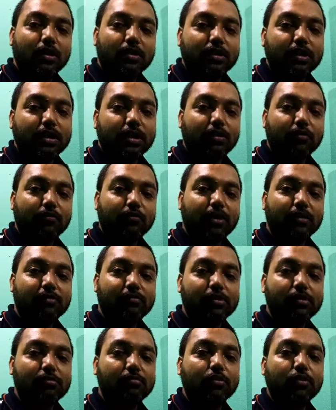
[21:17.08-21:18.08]
the wave
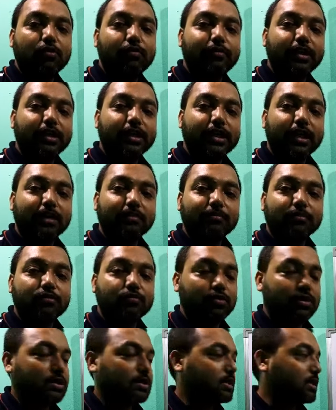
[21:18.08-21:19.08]
will move and come
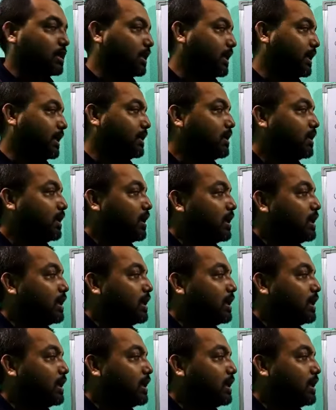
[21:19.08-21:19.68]
towards the land.